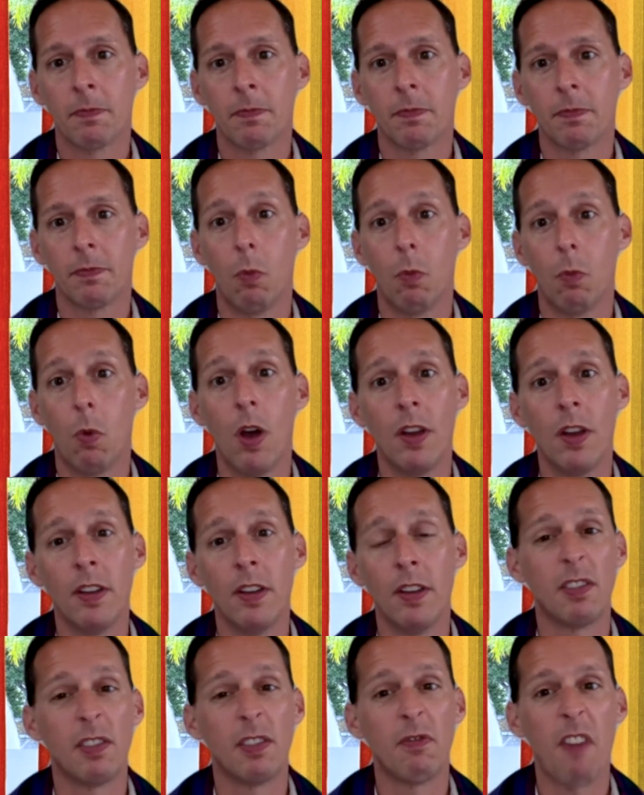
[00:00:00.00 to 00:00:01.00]
One
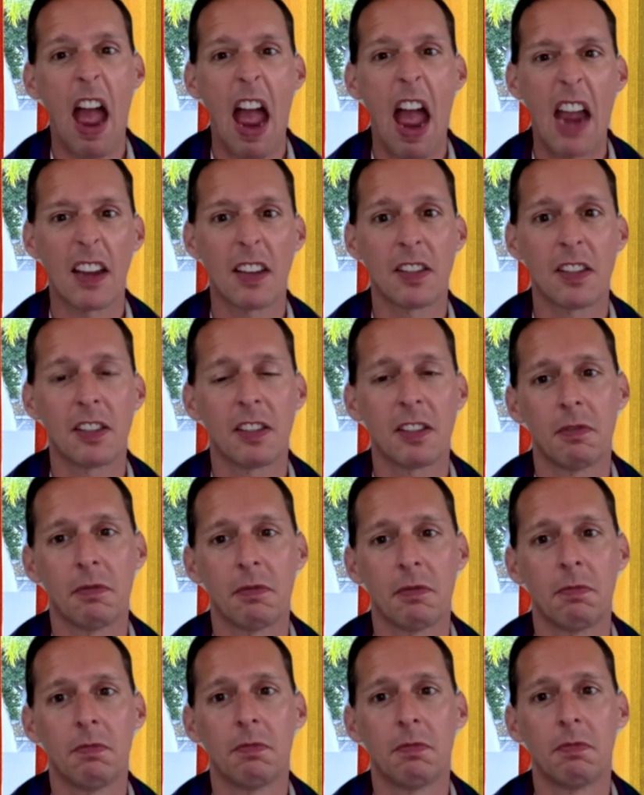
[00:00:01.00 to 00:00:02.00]
is facts,
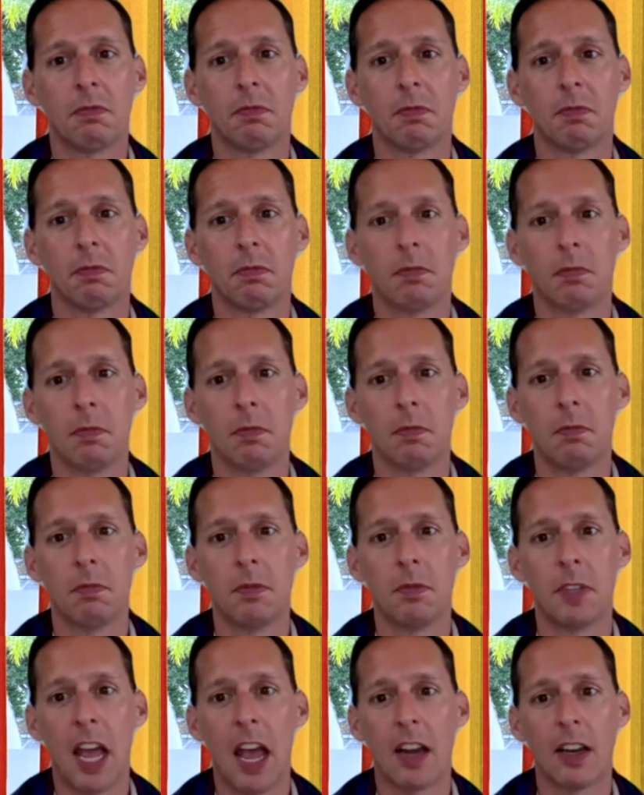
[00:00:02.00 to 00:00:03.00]

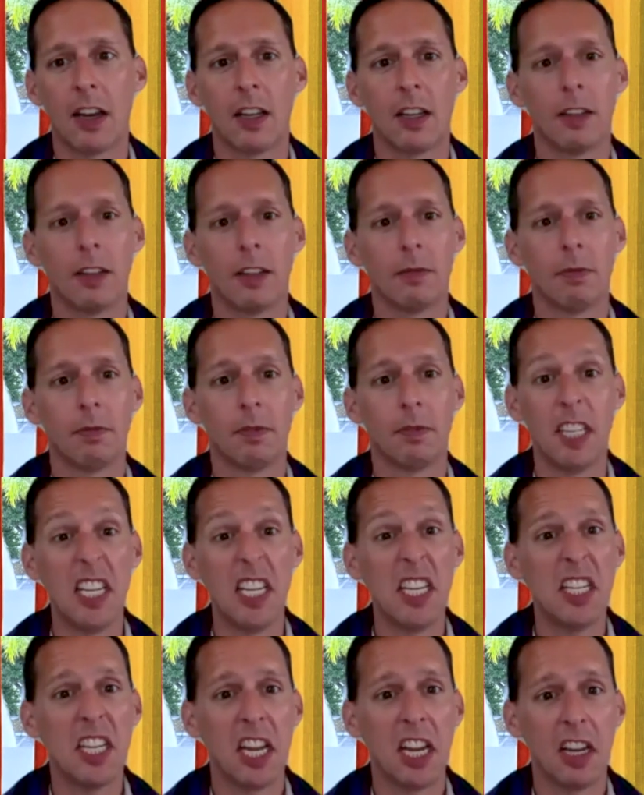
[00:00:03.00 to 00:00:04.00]
data,
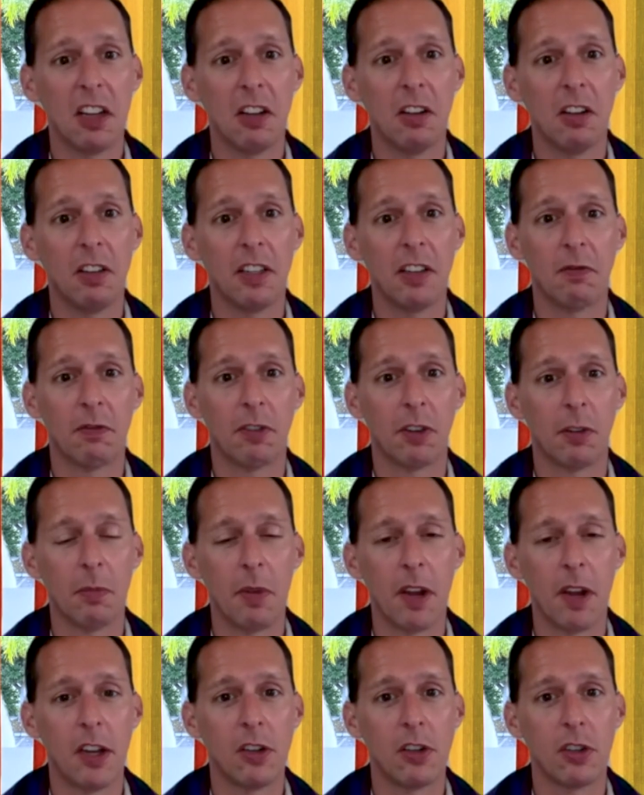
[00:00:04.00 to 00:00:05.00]
detailed
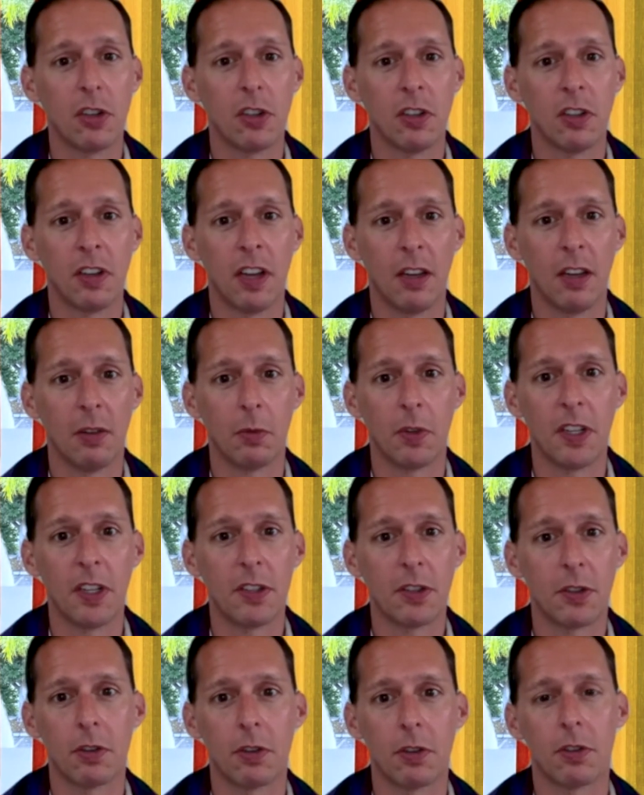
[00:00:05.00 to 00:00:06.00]
information and
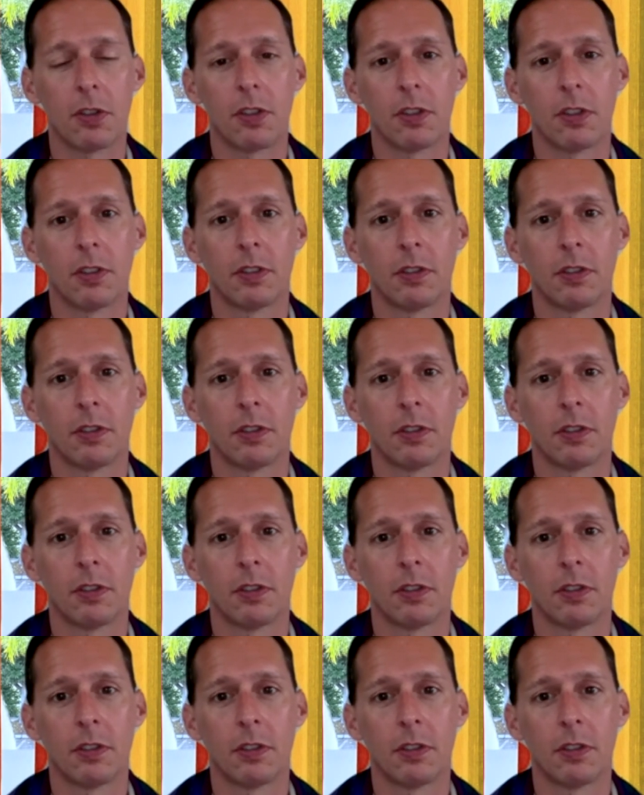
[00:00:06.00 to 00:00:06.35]
research.